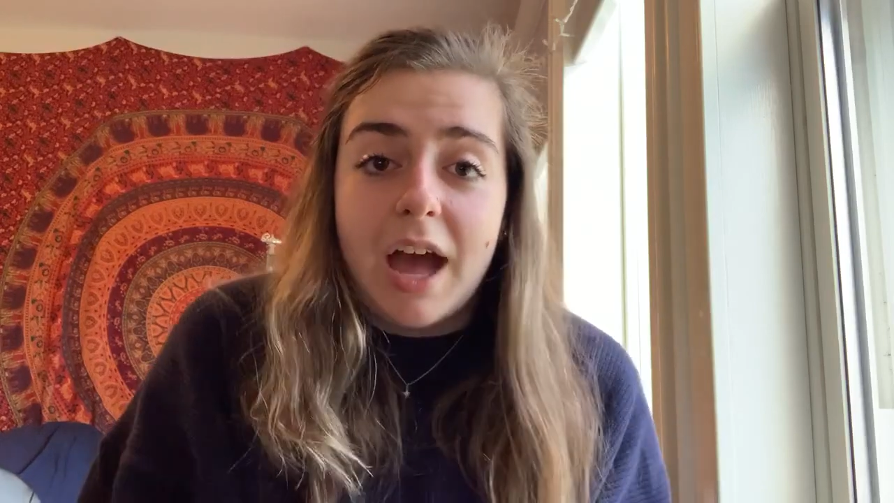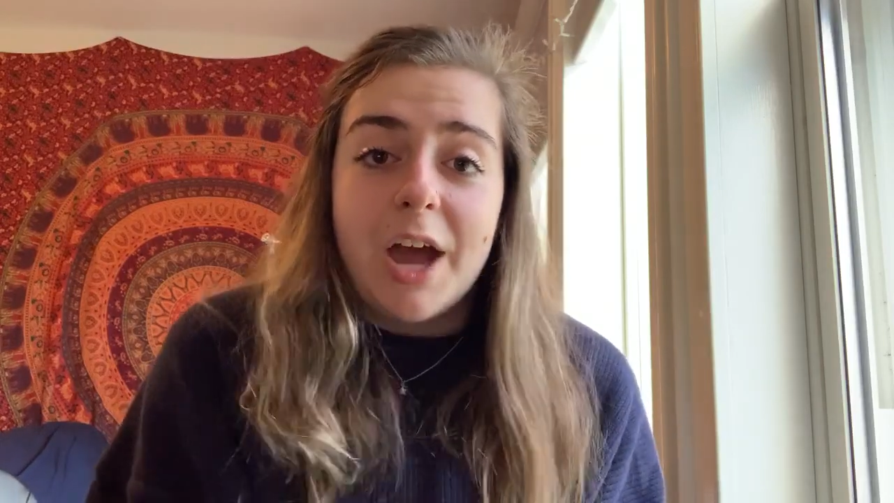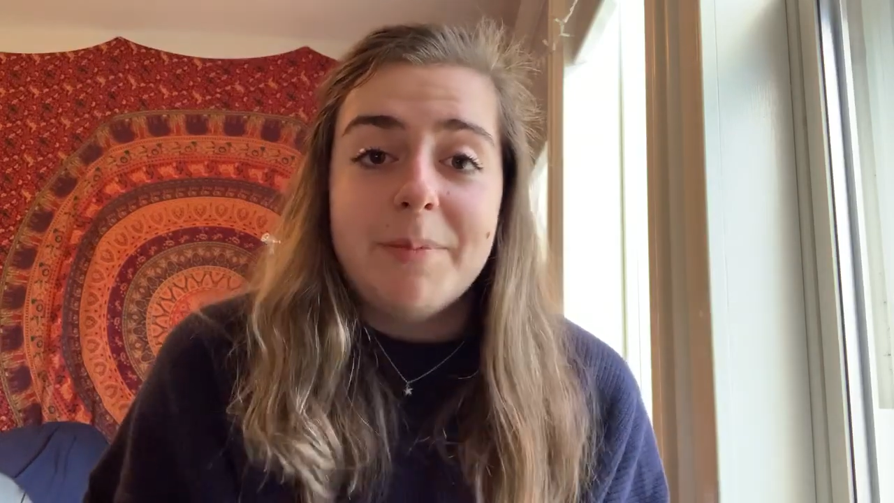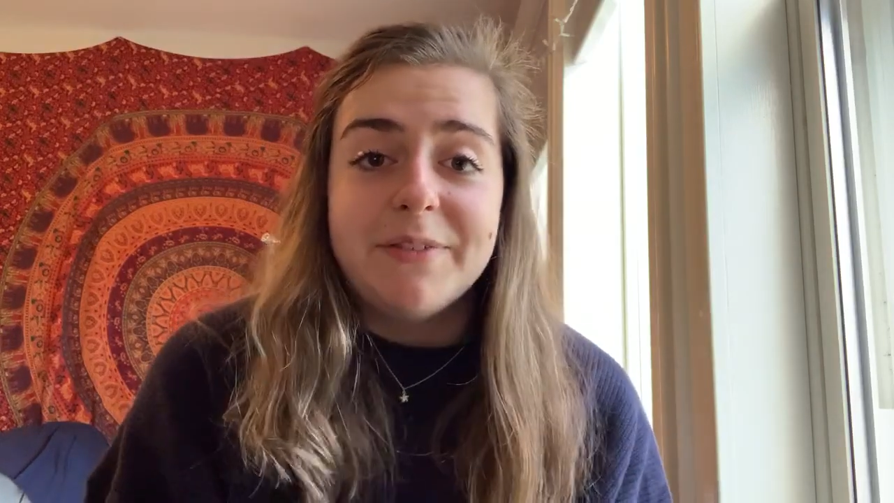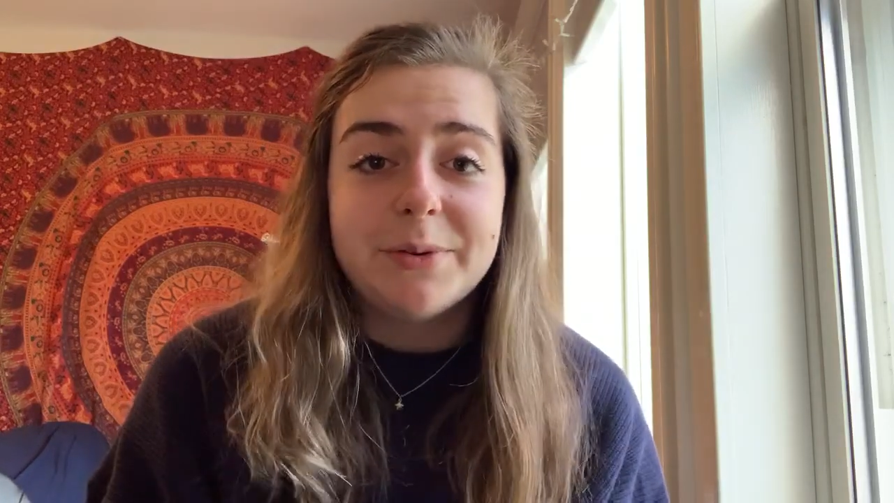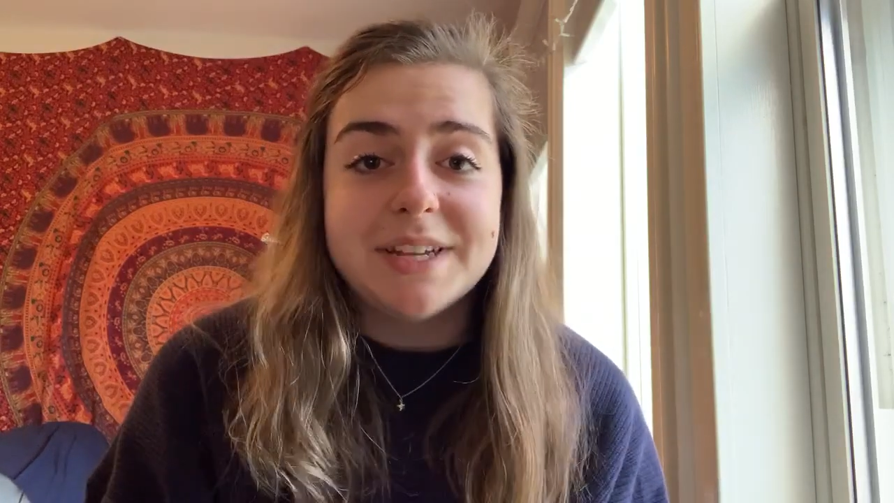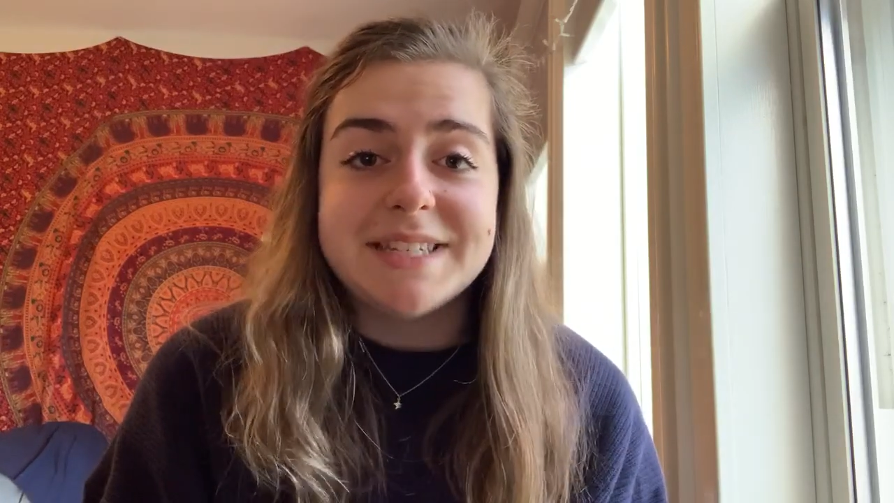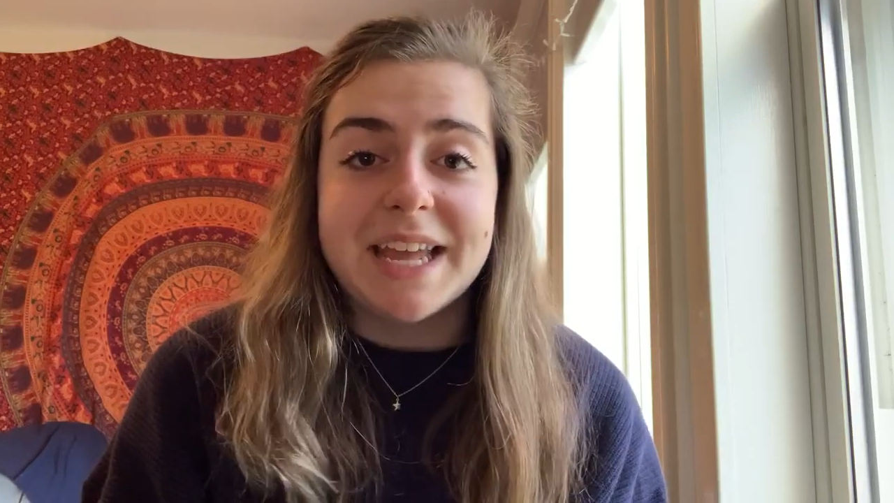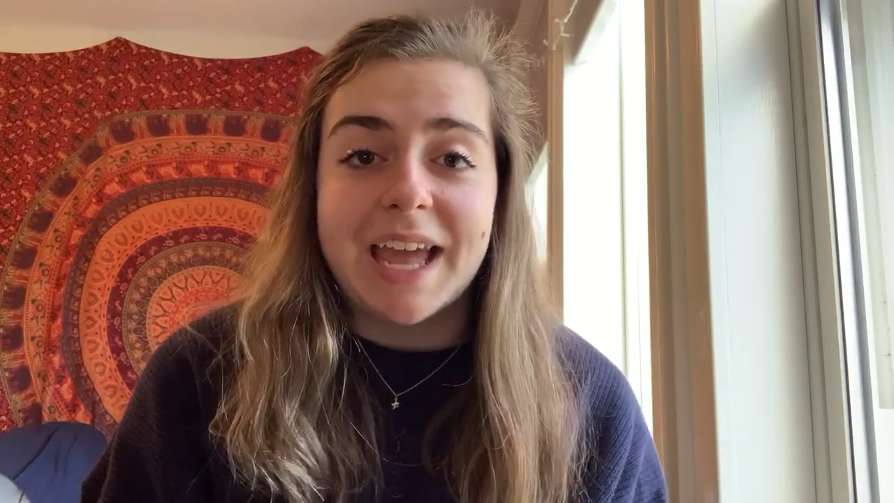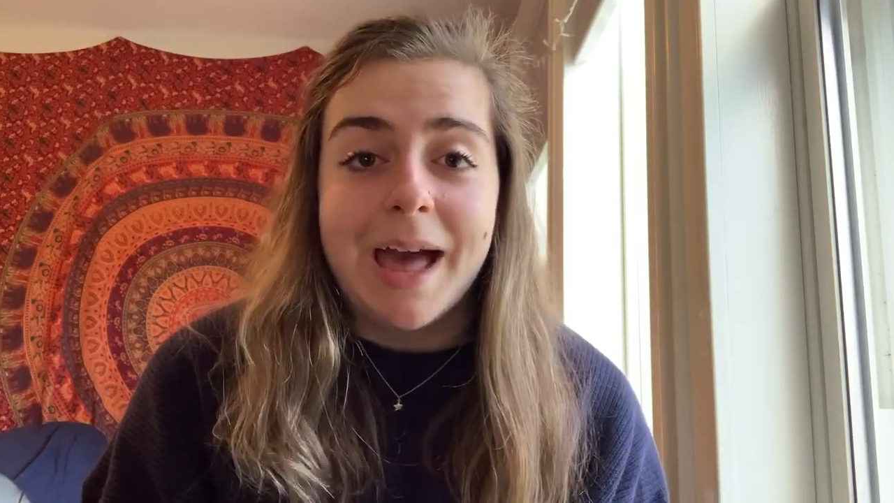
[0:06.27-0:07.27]
I hope everyone is
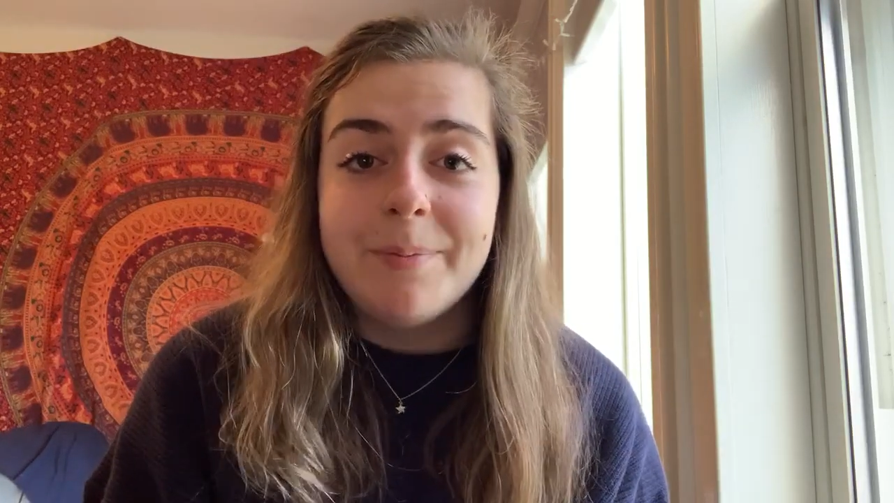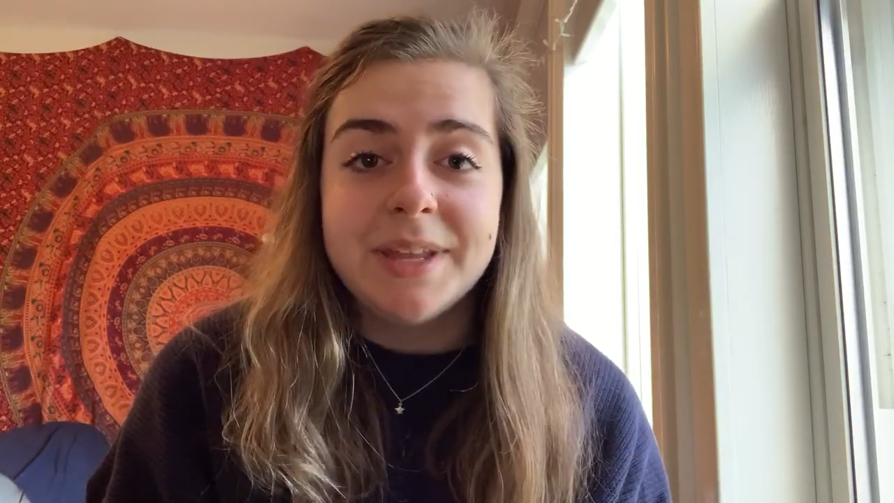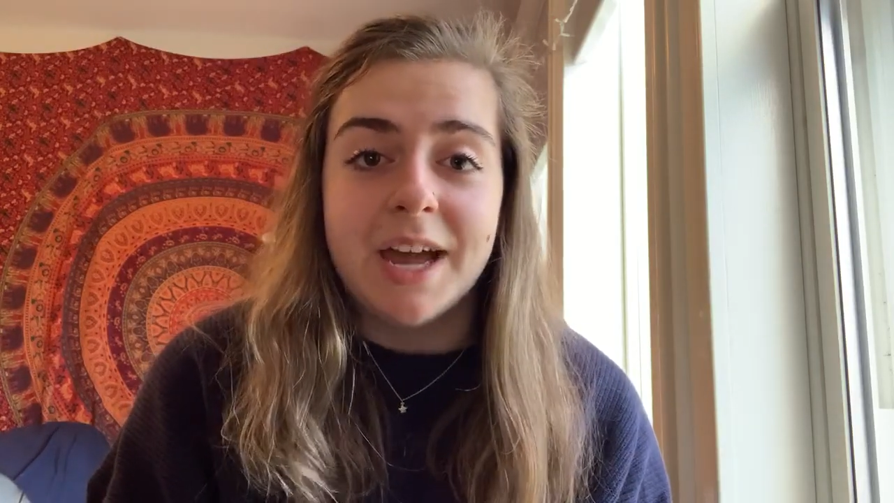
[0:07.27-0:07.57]
staying happy